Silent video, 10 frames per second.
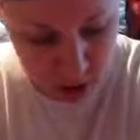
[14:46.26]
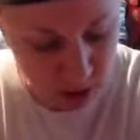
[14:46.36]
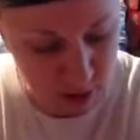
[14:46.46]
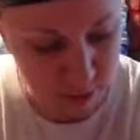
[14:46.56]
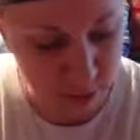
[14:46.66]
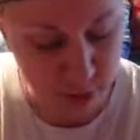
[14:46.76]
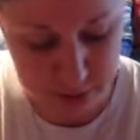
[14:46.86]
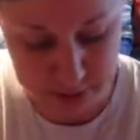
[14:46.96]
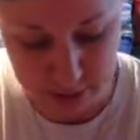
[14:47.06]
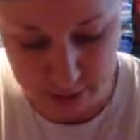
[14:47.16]
Where
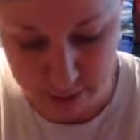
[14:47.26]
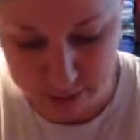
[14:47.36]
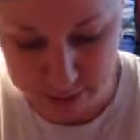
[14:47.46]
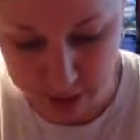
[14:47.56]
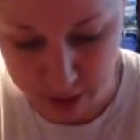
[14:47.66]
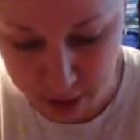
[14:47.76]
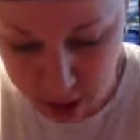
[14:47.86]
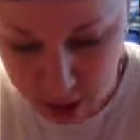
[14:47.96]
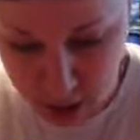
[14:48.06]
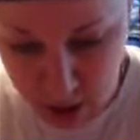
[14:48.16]
exactly was I?
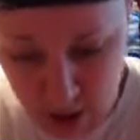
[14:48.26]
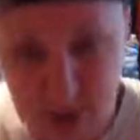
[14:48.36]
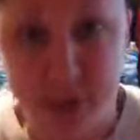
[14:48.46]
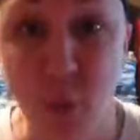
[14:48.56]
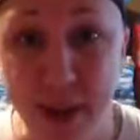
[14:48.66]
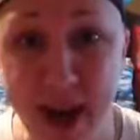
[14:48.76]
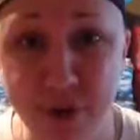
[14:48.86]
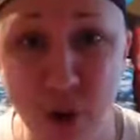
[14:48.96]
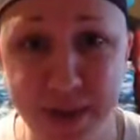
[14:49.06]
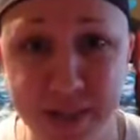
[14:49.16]
So we have
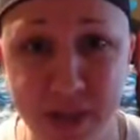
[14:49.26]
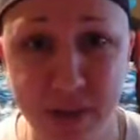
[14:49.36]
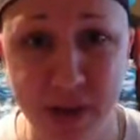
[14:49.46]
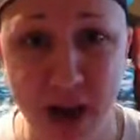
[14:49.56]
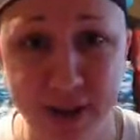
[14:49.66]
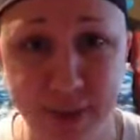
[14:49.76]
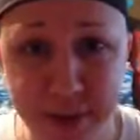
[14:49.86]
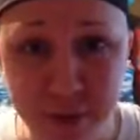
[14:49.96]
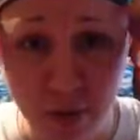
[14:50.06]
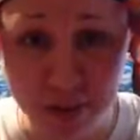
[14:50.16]
no excuse, guys. We
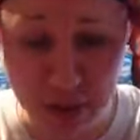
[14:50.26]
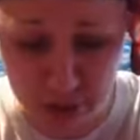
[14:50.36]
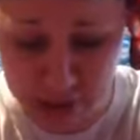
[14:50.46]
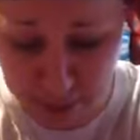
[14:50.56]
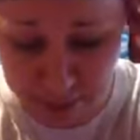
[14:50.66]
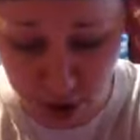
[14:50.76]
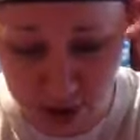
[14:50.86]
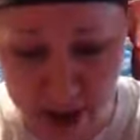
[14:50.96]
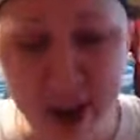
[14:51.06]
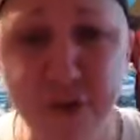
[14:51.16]
have no excuse in
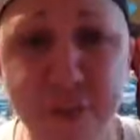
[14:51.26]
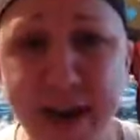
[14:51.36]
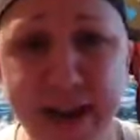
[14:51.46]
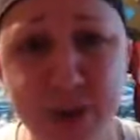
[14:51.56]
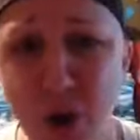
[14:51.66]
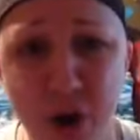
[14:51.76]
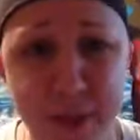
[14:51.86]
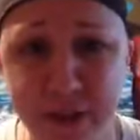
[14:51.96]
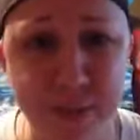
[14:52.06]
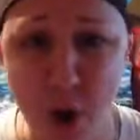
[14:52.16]
America. Everybody has heard
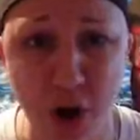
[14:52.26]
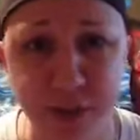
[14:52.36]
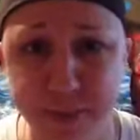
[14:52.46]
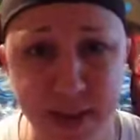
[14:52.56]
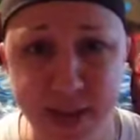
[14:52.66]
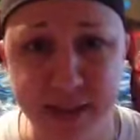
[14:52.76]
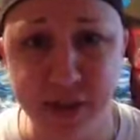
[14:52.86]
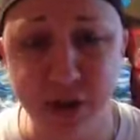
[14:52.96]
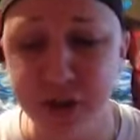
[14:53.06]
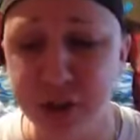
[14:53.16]
about the mark of the beast.
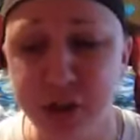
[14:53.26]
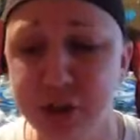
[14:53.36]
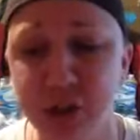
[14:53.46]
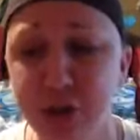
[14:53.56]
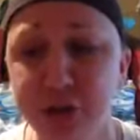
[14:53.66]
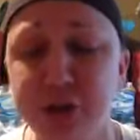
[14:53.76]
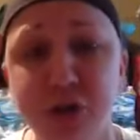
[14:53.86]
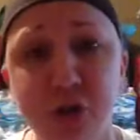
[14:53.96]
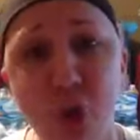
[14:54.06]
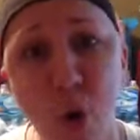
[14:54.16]
There's
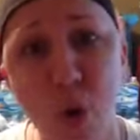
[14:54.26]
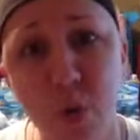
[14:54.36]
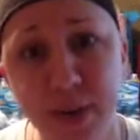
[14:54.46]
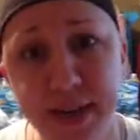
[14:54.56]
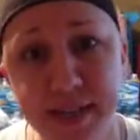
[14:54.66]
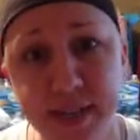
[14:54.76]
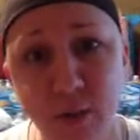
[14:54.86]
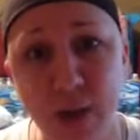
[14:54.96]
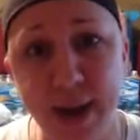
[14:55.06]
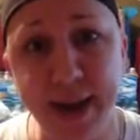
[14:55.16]
just no
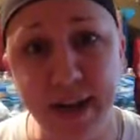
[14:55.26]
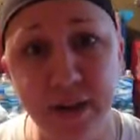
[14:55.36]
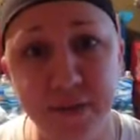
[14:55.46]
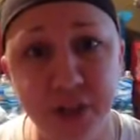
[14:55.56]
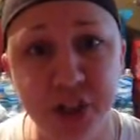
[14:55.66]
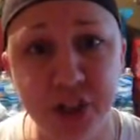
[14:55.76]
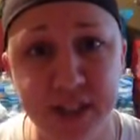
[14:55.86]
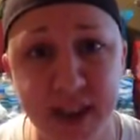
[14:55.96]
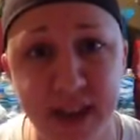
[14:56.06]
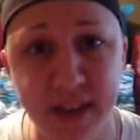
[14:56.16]
reason why any of us should
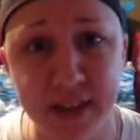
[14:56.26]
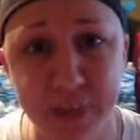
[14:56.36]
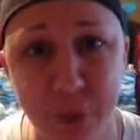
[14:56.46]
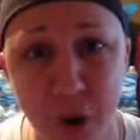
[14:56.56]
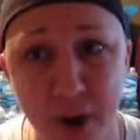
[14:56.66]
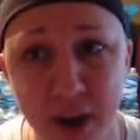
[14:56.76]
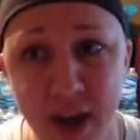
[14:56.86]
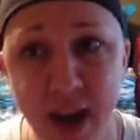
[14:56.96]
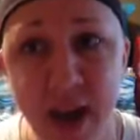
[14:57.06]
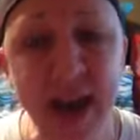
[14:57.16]
take this mark
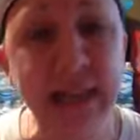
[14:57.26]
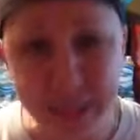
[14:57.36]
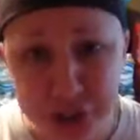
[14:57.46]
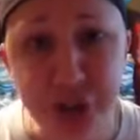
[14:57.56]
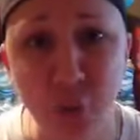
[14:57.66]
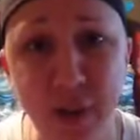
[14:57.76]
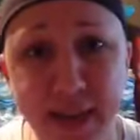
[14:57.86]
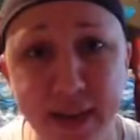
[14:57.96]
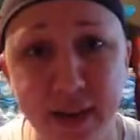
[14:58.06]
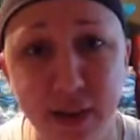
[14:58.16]
unless you're
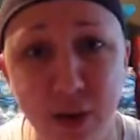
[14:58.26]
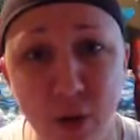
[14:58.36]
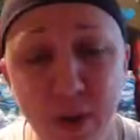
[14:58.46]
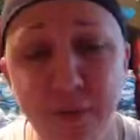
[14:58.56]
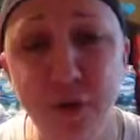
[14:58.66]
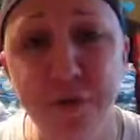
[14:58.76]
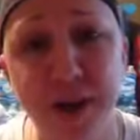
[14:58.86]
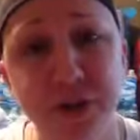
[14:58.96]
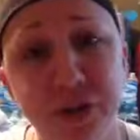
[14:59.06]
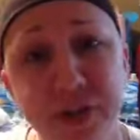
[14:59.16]
weak. You know, if you
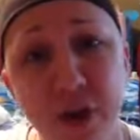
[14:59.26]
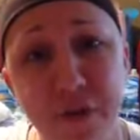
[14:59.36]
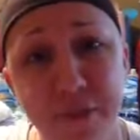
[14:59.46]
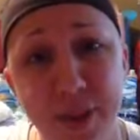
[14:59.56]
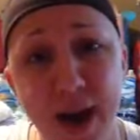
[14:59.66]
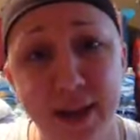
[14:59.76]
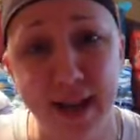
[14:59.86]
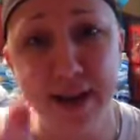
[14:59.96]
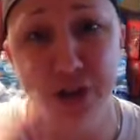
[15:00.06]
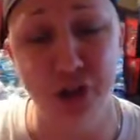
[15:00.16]
find yourself left behind,
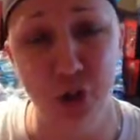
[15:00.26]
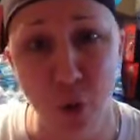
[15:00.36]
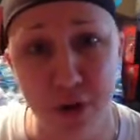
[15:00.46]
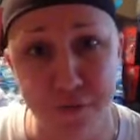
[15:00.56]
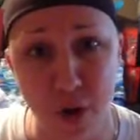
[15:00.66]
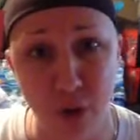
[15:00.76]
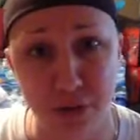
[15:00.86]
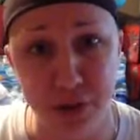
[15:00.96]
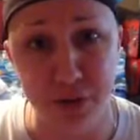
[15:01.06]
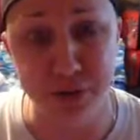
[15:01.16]
that is your
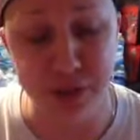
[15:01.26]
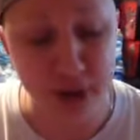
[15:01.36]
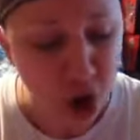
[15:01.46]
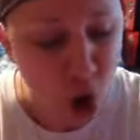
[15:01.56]
fault. Do you understand?